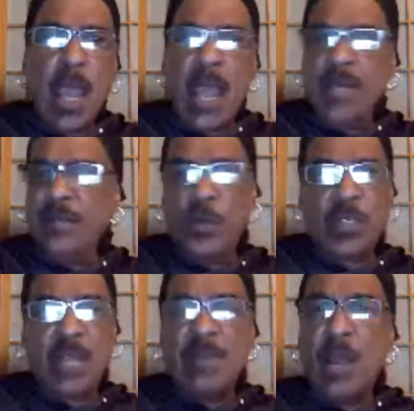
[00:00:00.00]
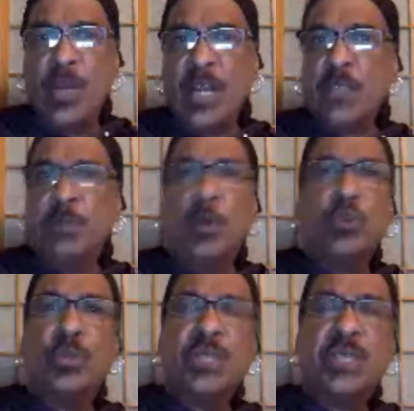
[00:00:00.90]
And the first time I went, I
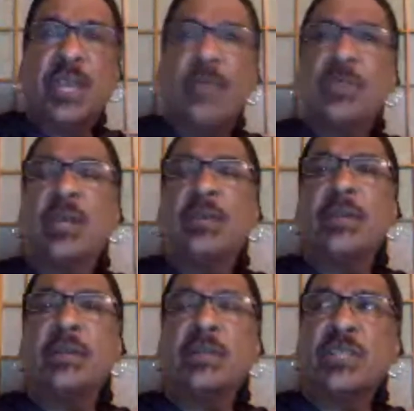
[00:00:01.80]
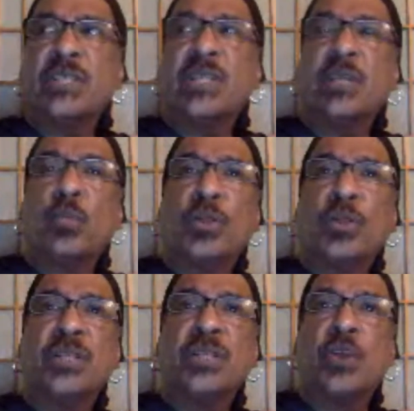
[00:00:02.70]
spoke to his secretary, the sister that
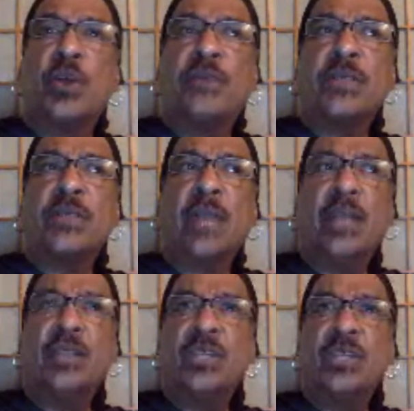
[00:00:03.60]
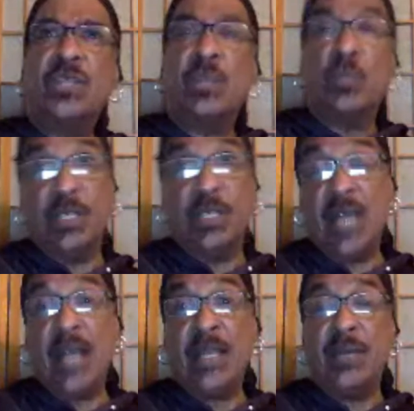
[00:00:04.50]
worked in his office, and she said, well, he's
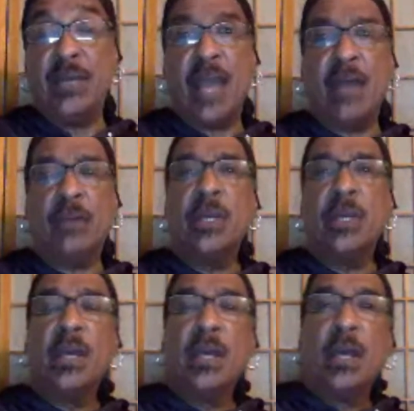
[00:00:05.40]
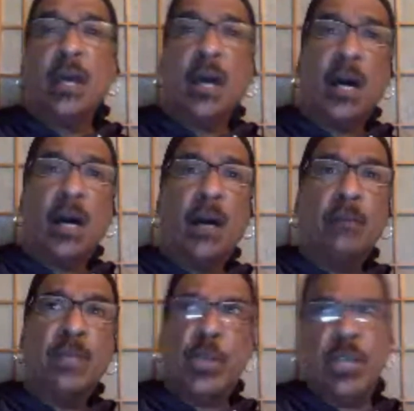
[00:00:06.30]
not here now. He
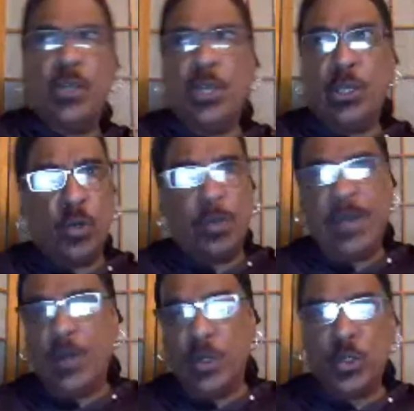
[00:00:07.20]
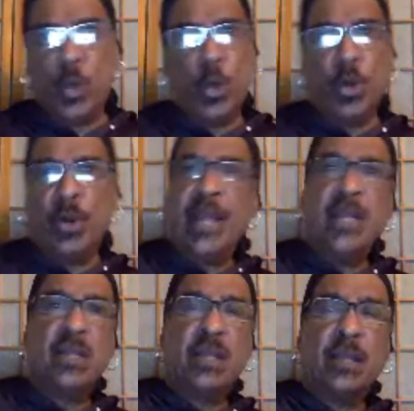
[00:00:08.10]
could have been on tour or
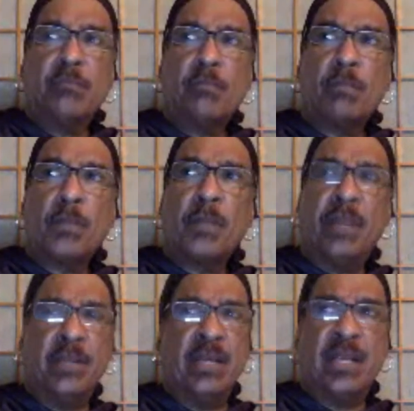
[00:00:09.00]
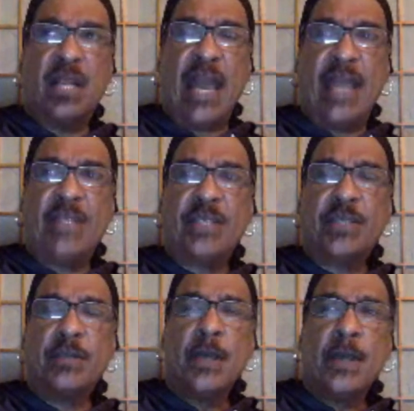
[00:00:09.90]
anything, been in class.
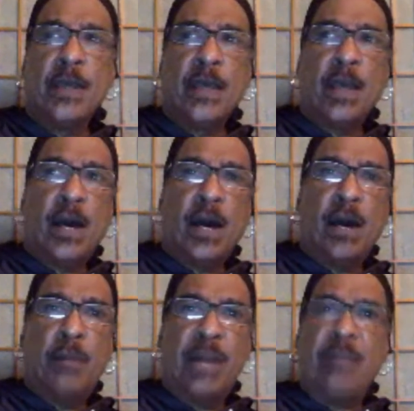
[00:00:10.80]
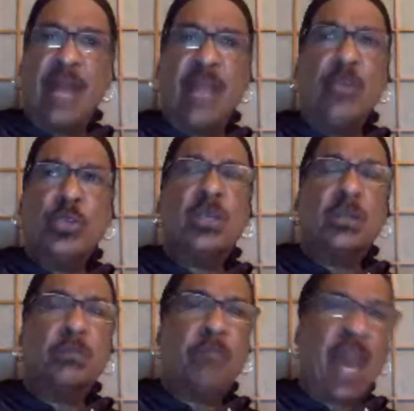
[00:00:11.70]
But I used to
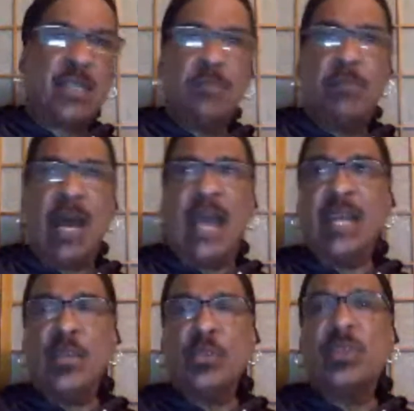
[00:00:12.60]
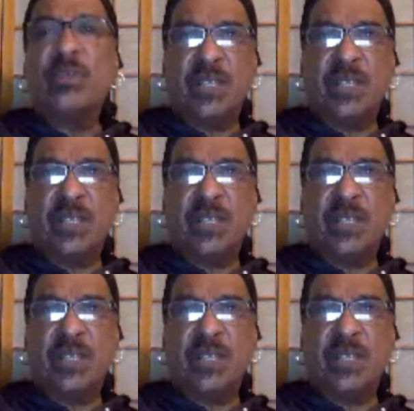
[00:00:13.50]
pass him by and I used to visit.